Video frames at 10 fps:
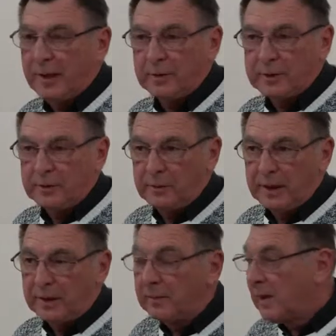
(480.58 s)
to be able to do
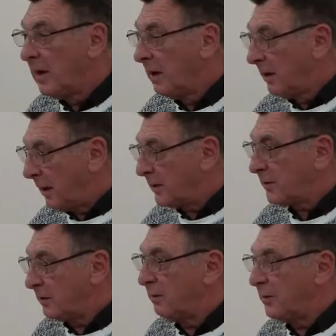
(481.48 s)
that.
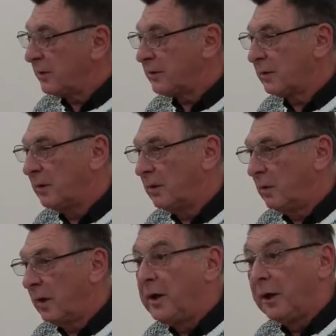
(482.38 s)
That's just
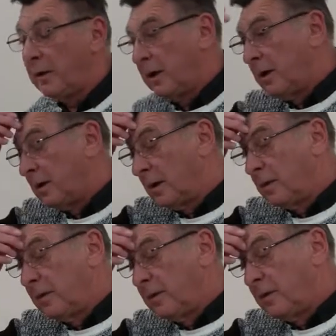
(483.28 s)
one area of
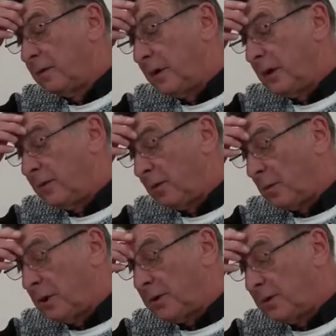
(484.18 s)
faith
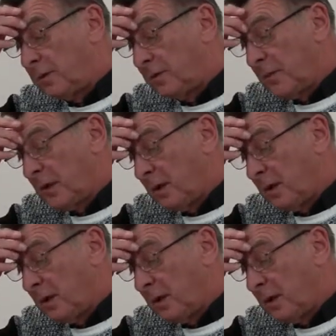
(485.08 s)
formation.